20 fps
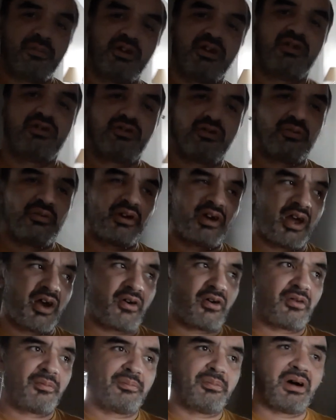minute to one
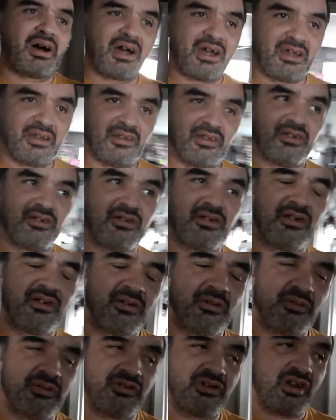hour pilot,
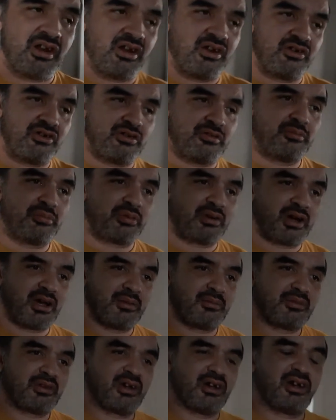which aired in
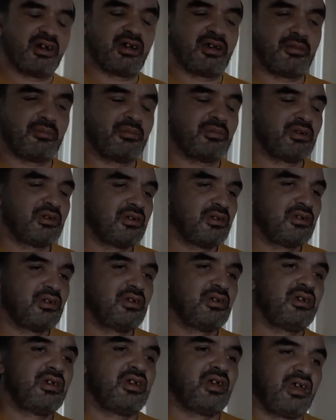prime time
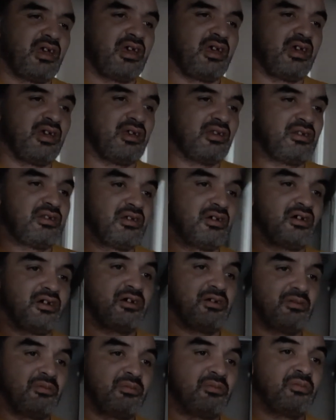and
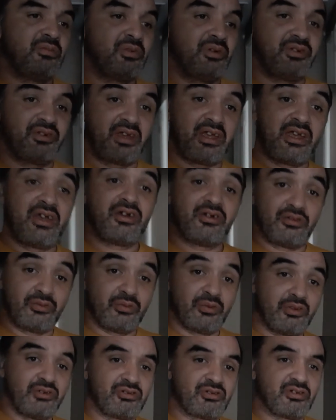uh, was aired
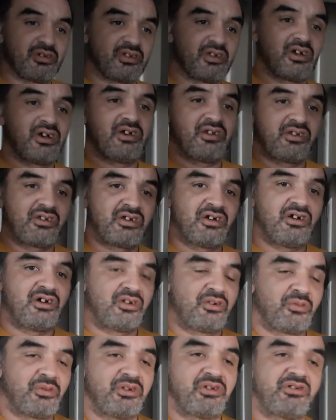originally
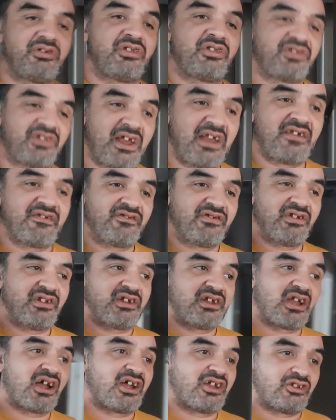uncut, which
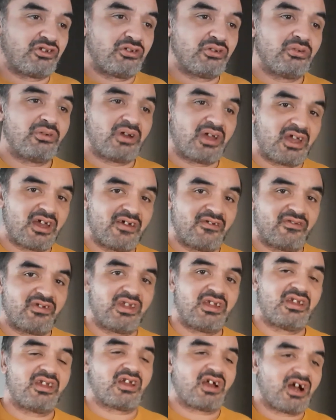thankfully I do have
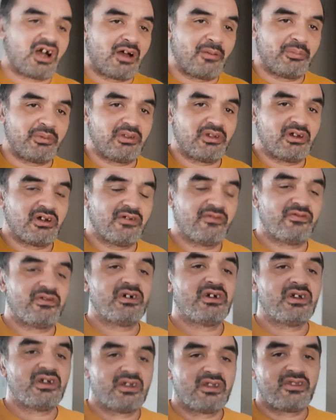a copy of.
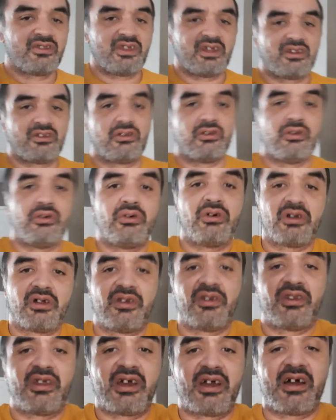Thank the Lord
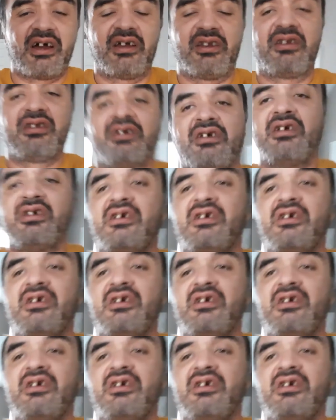on that.